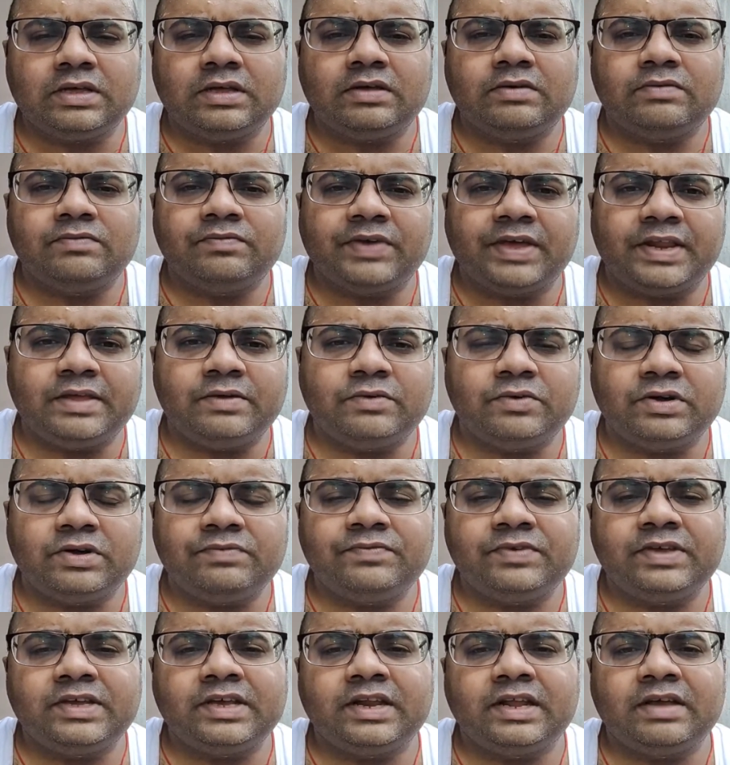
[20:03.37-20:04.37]
very good if
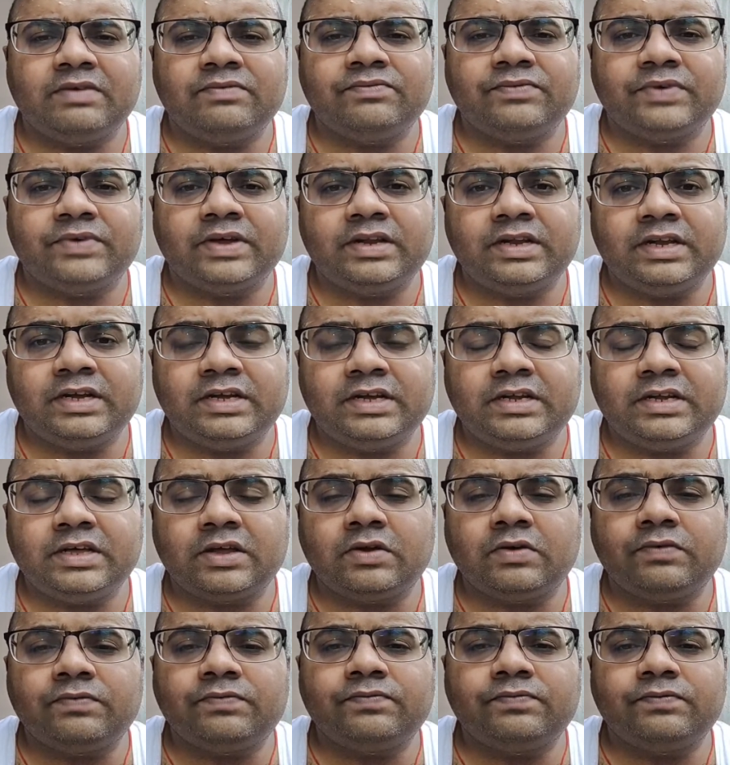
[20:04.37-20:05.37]
we can have 1 liter
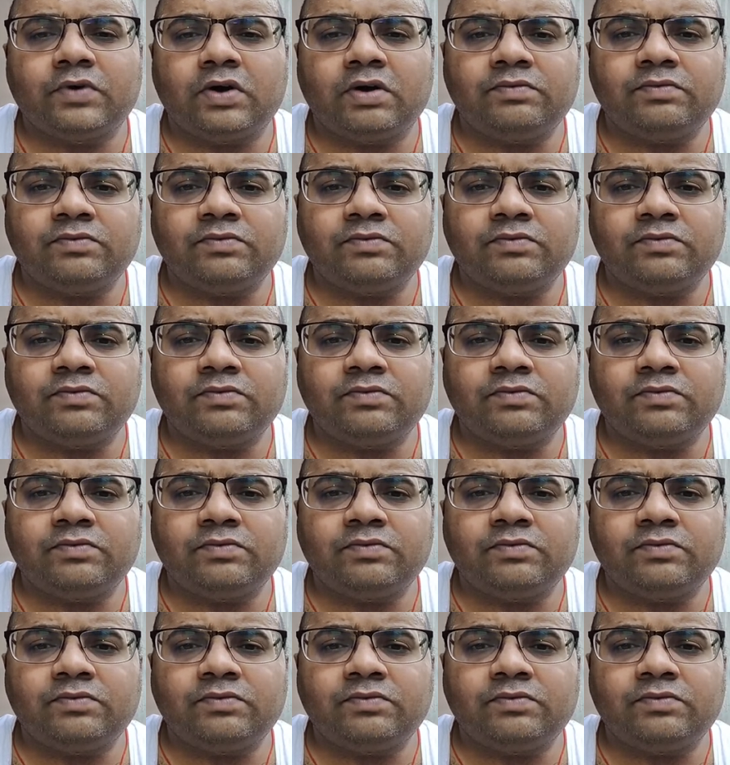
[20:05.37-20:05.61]
of warm